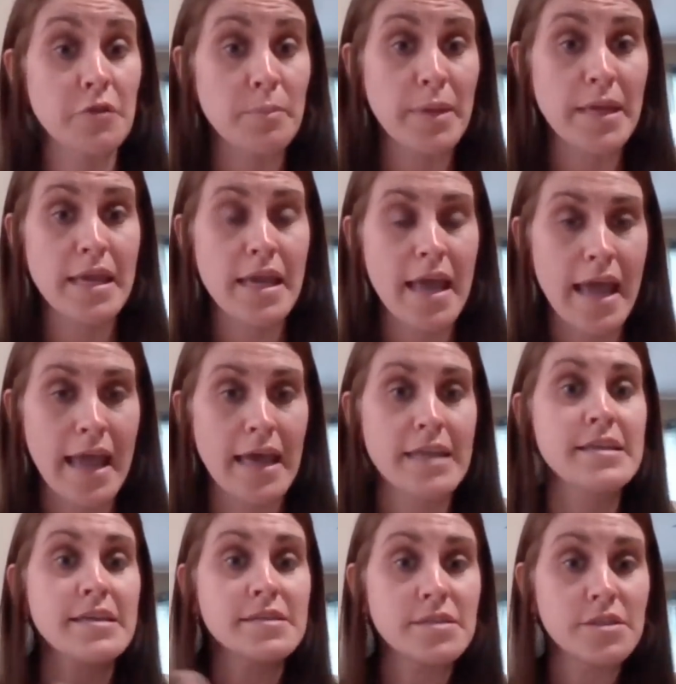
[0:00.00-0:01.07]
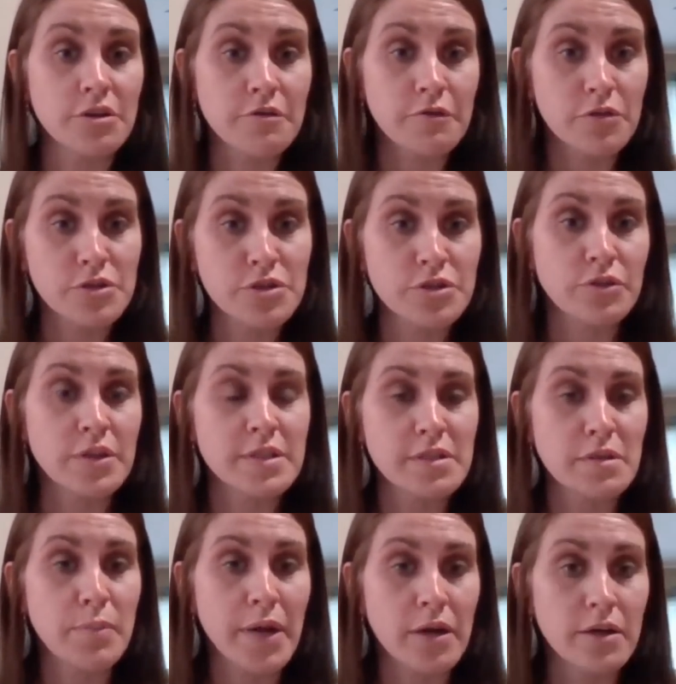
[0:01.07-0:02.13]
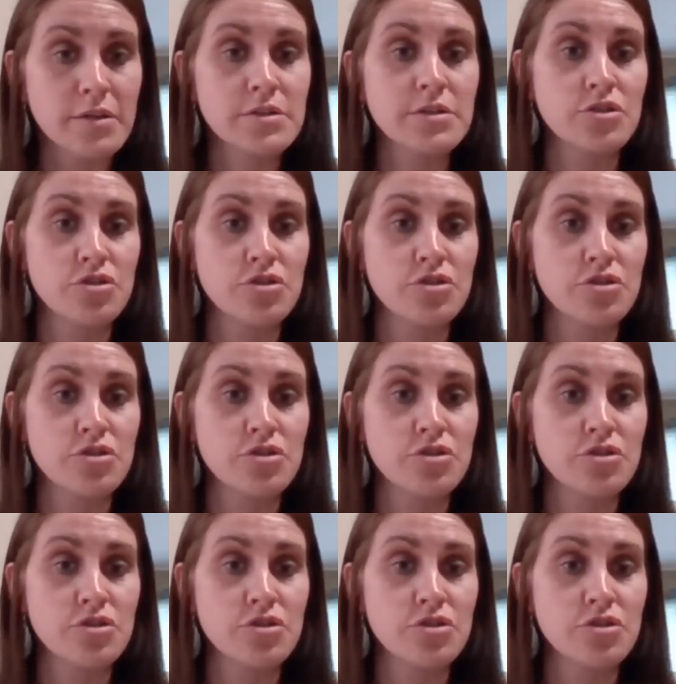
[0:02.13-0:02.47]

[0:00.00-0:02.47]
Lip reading: for me and easier for students and parents